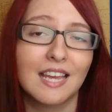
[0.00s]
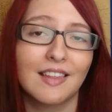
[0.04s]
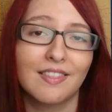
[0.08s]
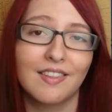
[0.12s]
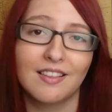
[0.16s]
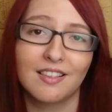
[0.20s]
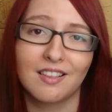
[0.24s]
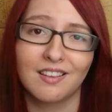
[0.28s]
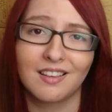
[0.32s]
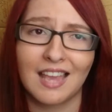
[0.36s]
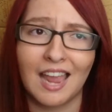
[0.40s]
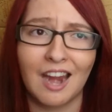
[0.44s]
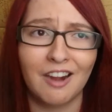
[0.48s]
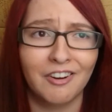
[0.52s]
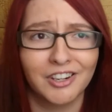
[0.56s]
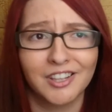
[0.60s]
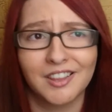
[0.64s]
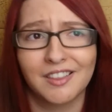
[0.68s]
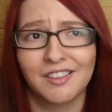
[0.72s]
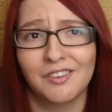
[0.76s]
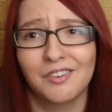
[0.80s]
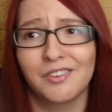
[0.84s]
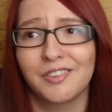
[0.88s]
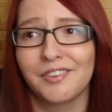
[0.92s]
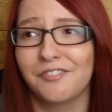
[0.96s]
And there's a
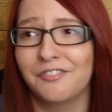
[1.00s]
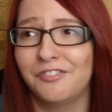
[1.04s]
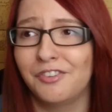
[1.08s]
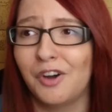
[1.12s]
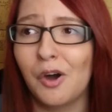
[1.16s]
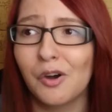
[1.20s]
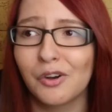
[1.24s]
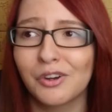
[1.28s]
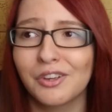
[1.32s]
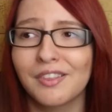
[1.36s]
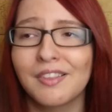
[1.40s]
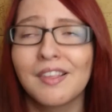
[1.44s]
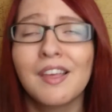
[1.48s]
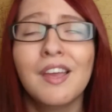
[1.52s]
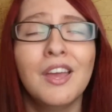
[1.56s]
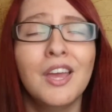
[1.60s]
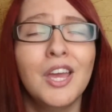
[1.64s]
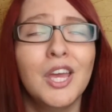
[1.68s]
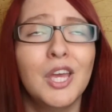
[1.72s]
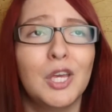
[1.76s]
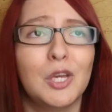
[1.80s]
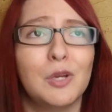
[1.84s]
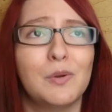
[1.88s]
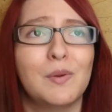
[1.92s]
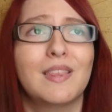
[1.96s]
character who's a fox,
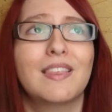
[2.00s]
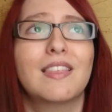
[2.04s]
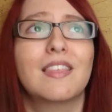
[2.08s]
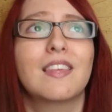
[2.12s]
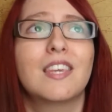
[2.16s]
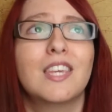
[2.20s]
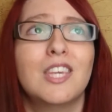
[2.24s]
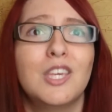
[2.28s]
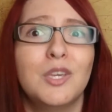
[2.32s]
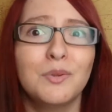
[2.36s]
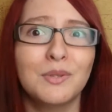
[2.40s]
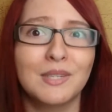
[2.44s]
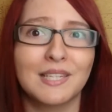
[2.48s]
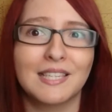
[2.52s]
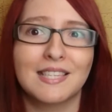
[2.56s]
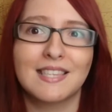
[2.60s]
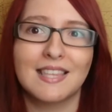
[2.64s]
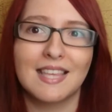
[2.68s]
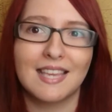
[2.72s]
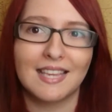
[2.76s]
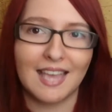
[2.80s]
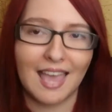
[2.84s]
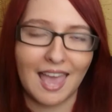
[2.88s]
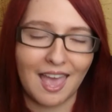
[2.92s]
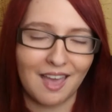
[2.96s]
who is the cutest
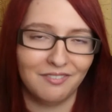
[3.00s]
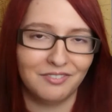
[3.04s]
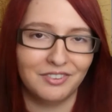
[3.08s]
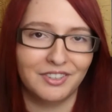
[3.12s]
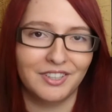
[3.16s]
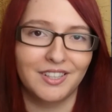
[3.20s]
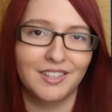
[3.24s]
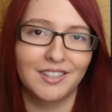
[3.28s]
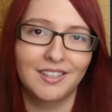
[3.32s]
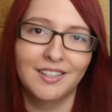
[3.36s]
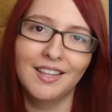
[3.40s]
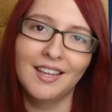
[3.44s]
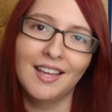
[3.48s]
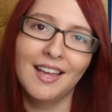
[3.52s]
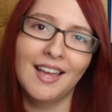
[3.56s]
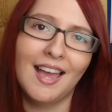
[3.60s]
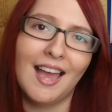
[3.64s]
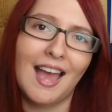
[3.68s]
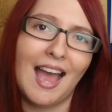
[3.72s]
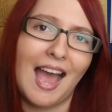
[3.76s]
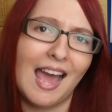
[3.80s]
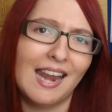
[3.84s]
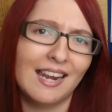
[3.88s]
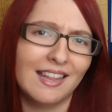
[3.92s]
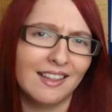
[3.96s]
thing ever,
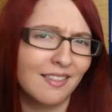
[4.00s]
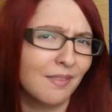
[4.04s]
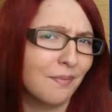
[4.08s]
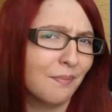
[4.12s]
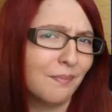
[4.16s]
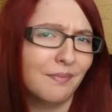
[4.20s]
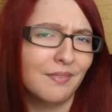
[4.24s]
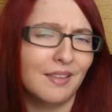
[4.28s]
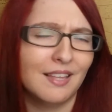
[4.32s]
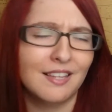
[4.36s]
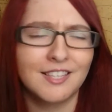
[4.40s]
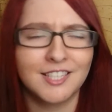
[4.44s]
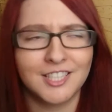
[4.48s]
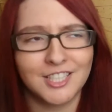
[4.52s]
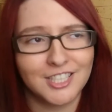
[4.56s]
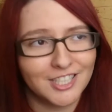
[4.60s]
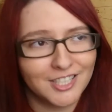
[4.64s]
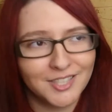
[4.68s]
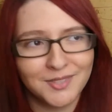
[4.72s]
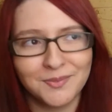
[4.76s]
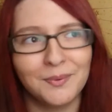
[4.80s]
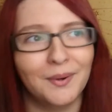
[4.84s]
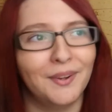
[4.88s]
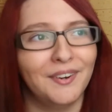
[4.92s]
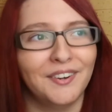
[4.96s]
and it's
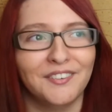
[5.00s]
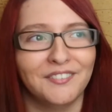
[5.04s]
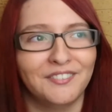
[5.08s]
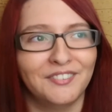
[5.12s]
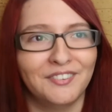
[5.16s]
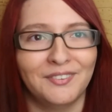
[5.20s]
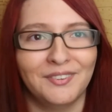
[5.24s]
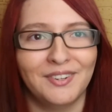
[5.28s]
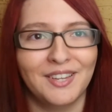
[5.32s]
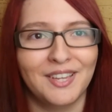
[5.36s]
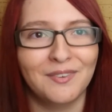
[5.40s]
just wonderful.